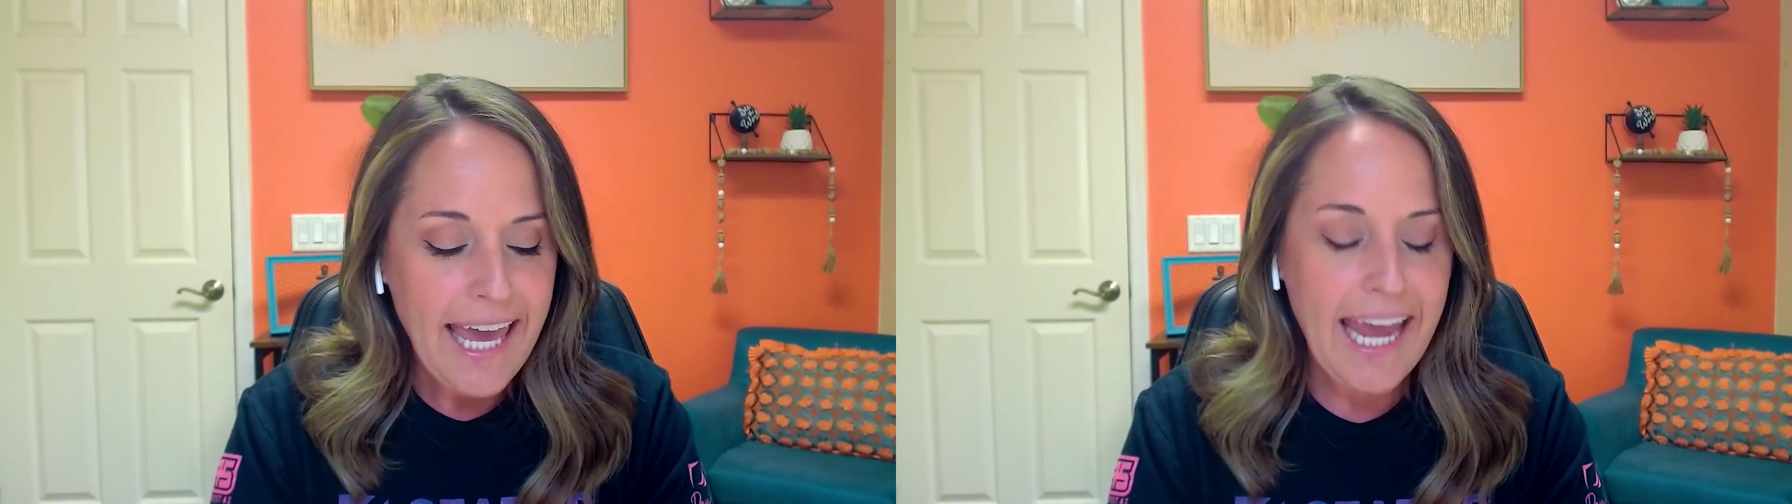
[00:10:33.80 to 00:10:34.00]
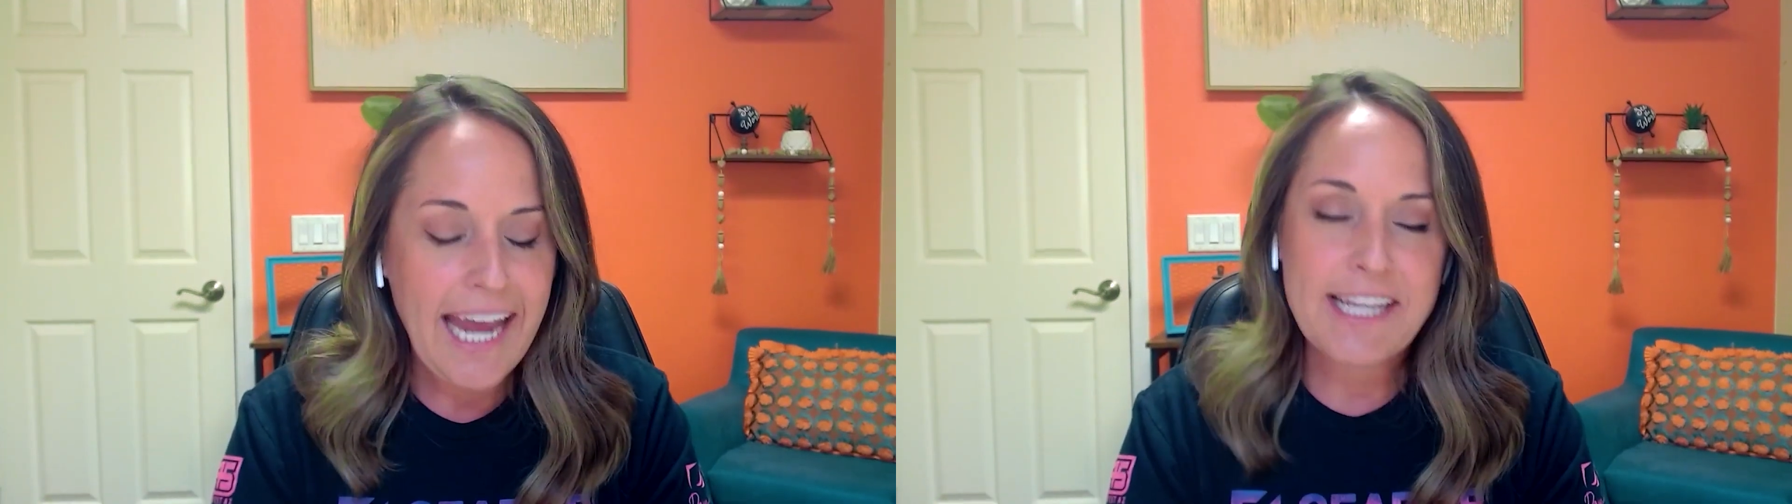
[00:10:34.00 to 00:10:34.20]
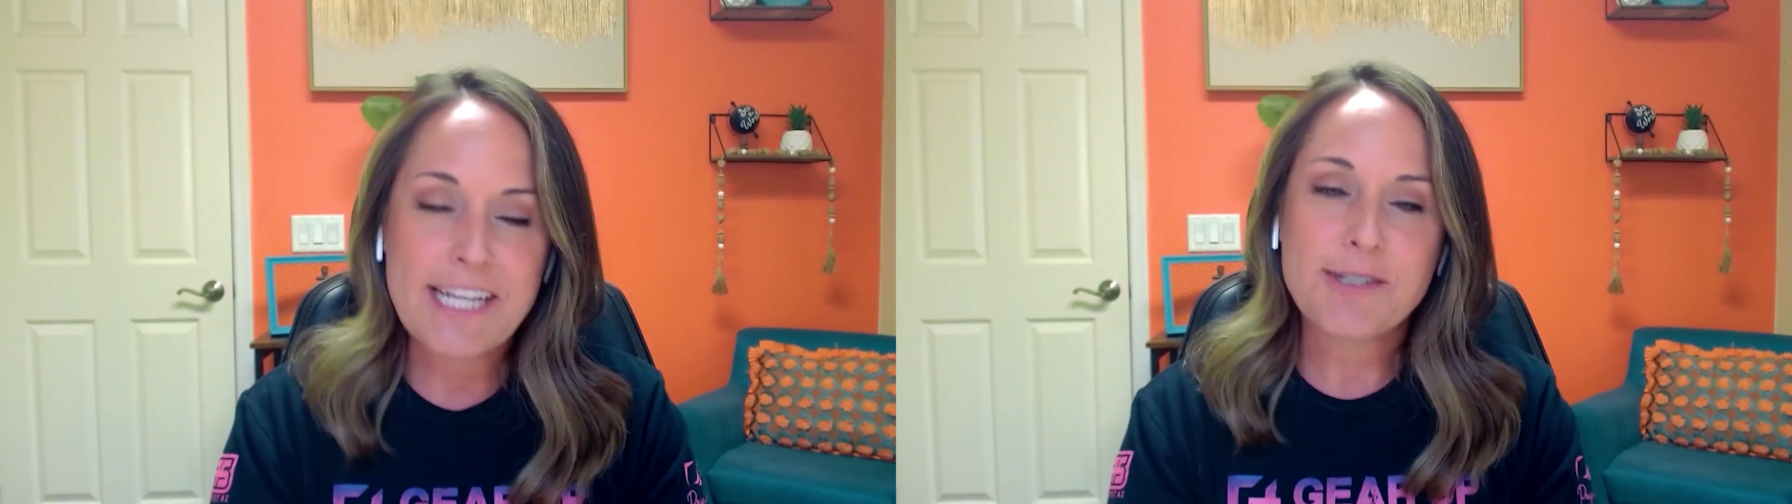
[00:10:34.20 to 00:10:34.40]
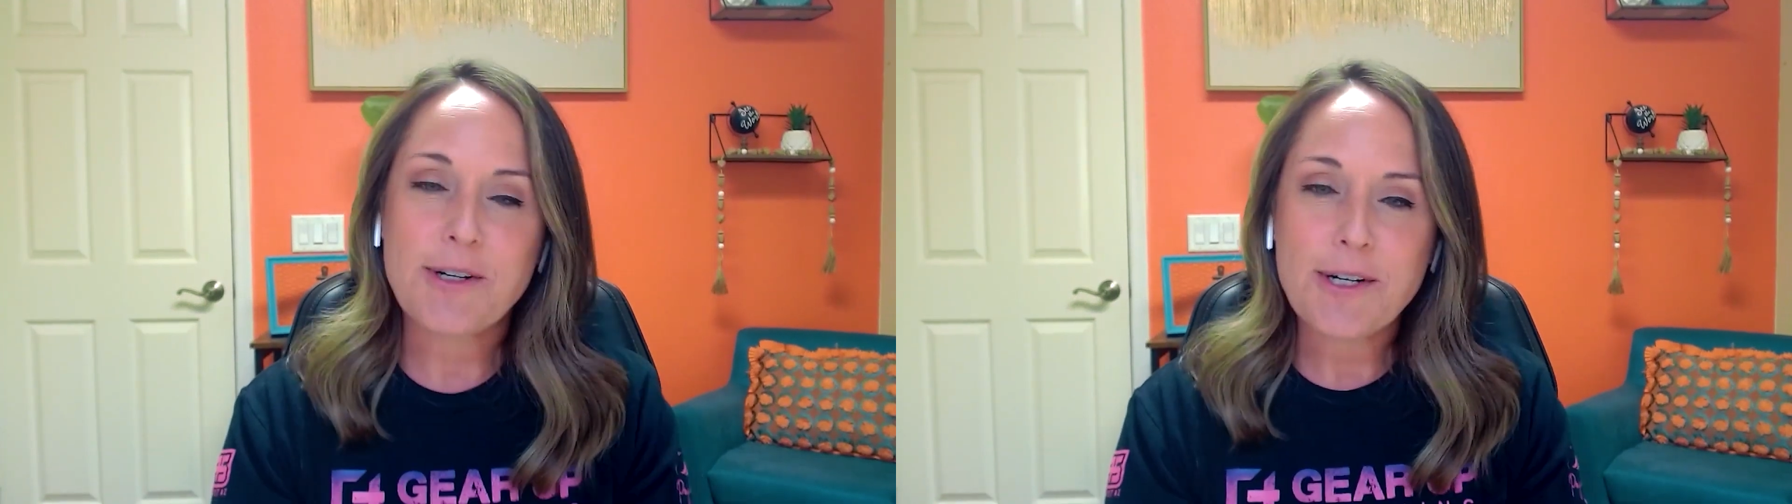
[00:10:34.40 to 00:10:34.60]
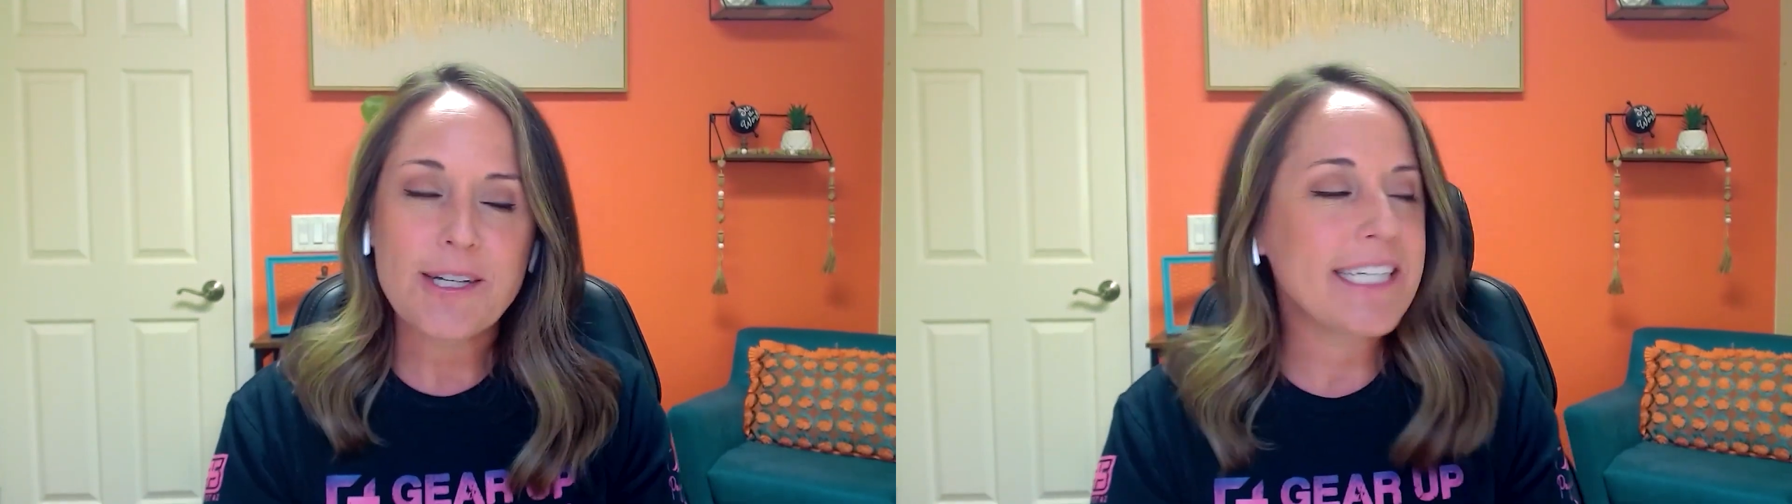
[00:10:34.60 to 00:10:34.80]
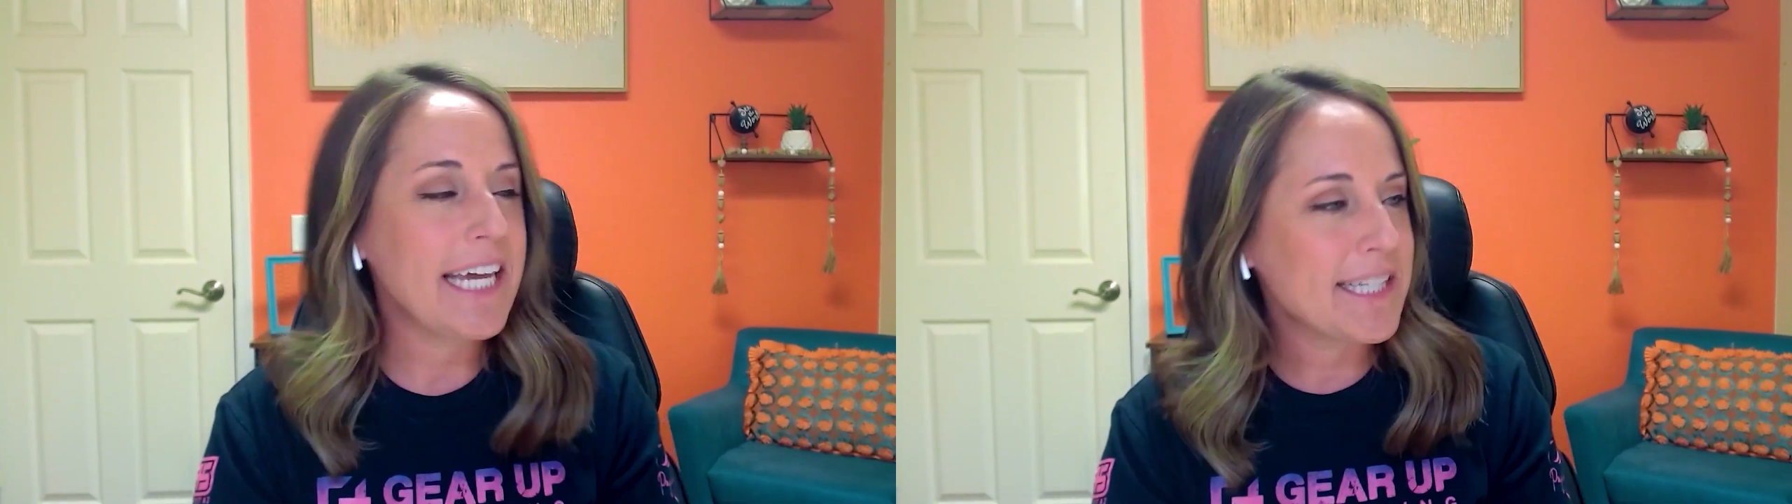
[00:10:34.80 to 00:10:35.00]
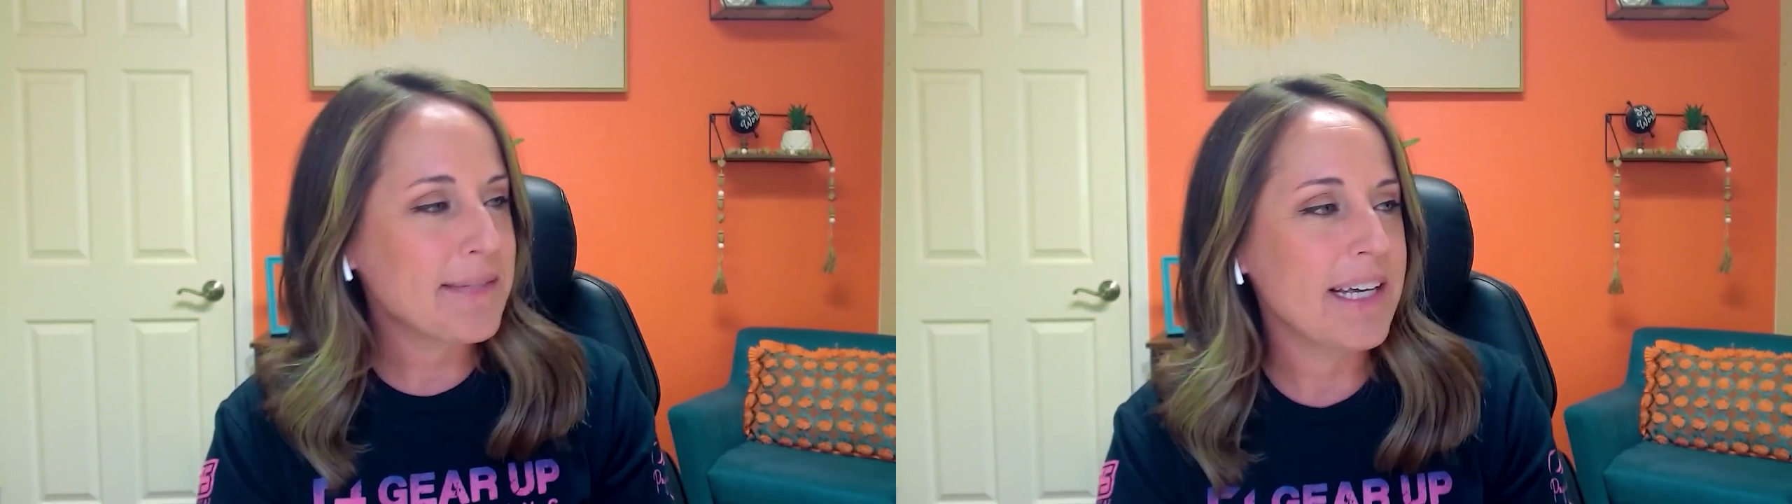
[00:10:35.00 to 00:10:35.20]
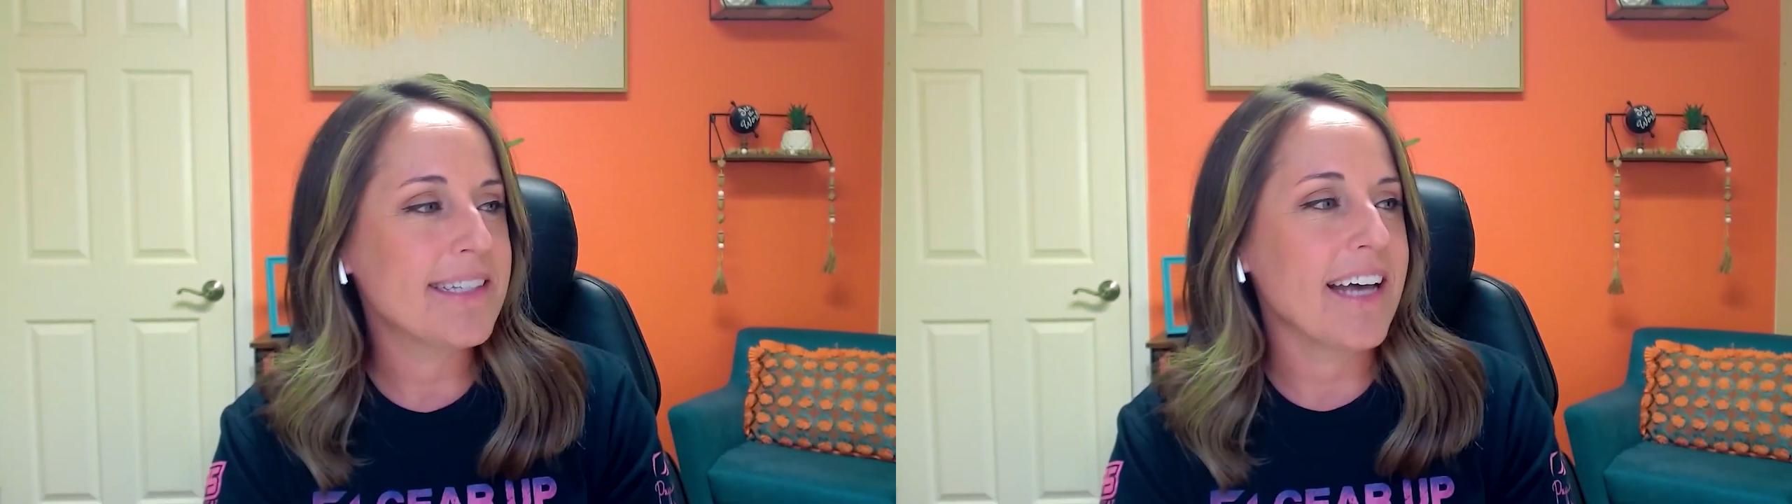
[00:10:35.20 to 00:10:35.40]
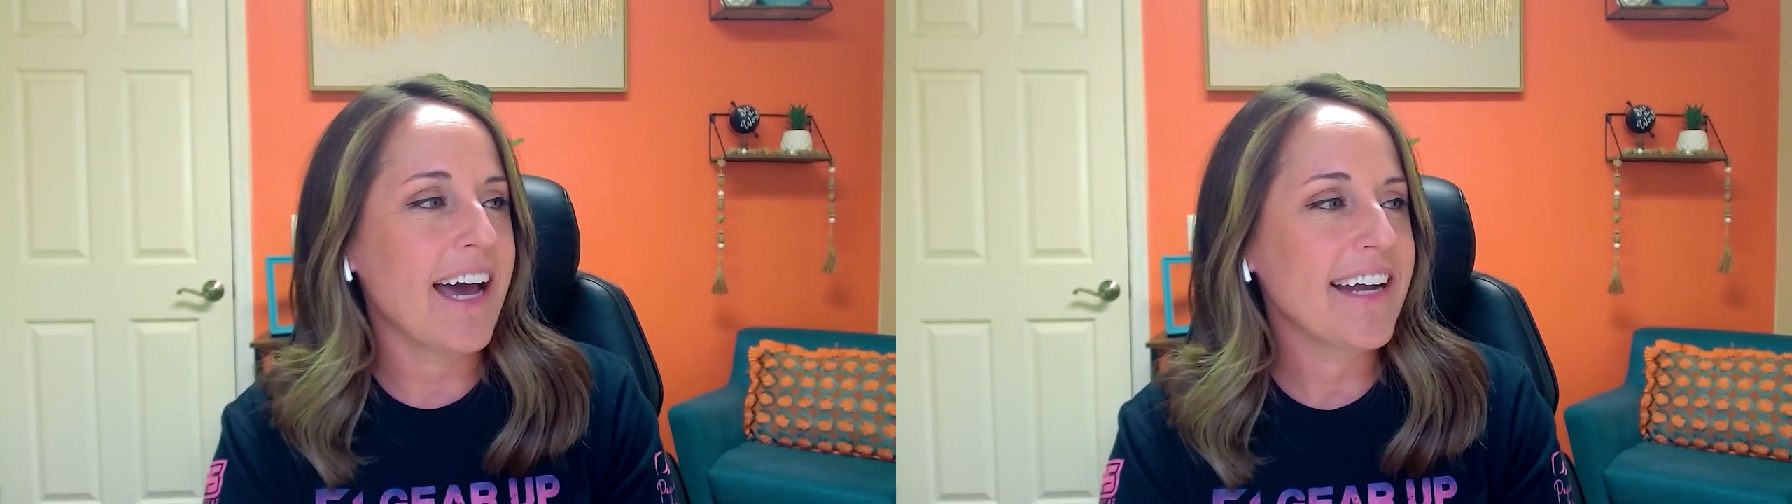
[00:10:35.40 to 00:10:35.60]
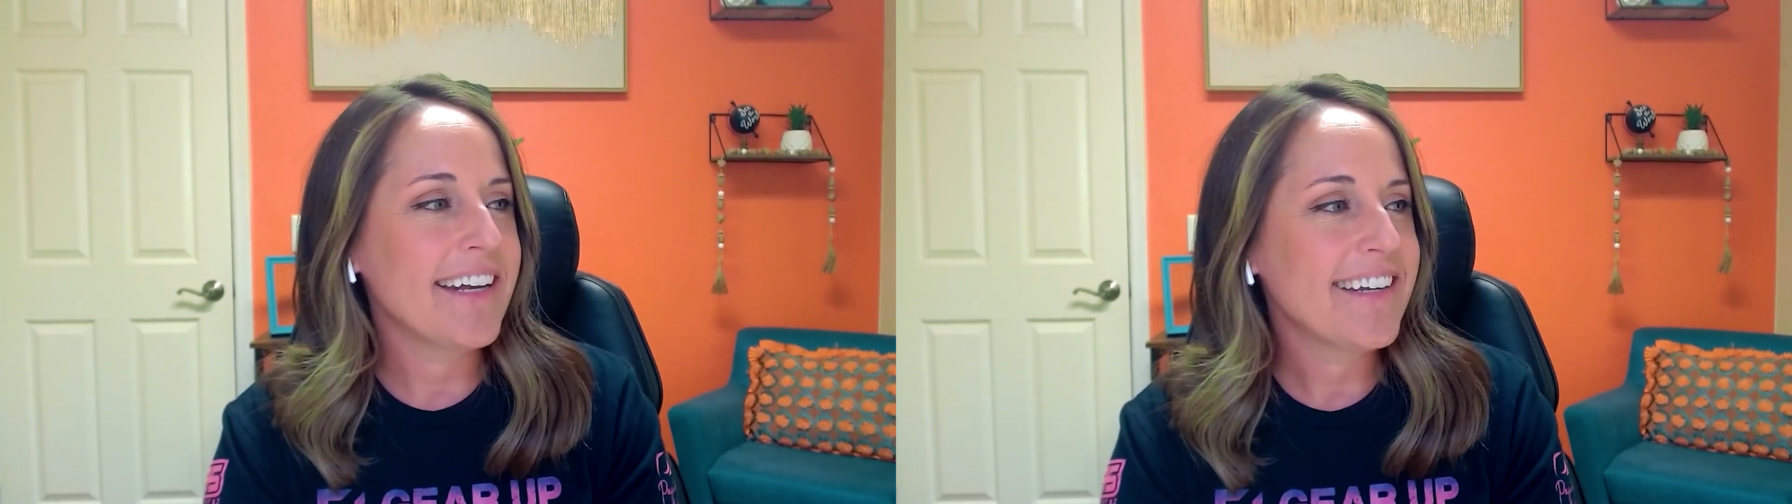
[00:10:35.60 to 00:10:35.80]
And this girl takes my
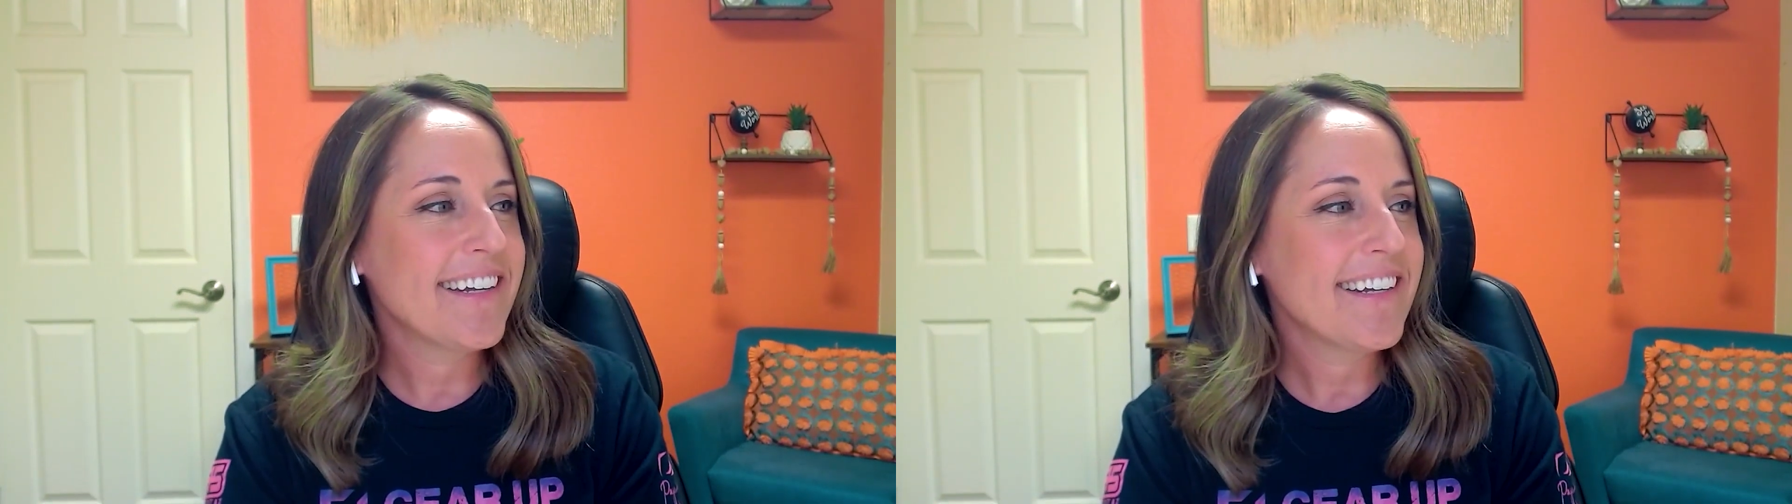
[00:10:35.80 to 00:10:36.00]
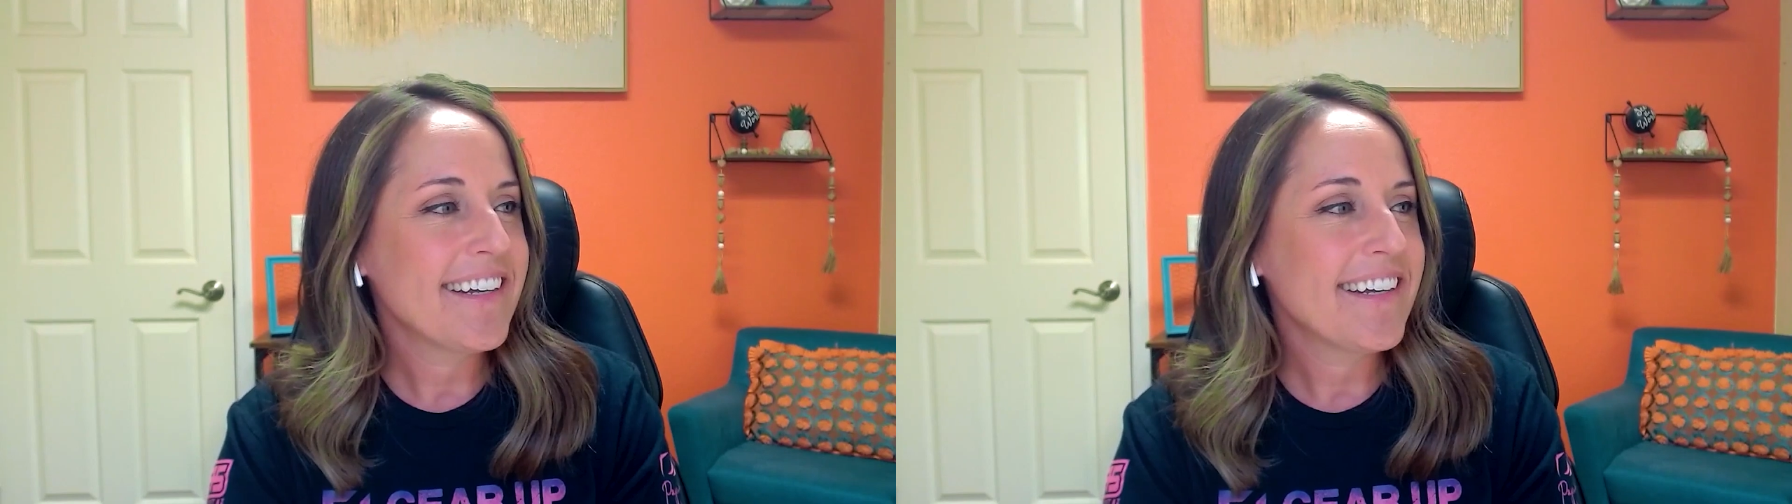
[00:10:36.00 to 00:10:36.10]
sign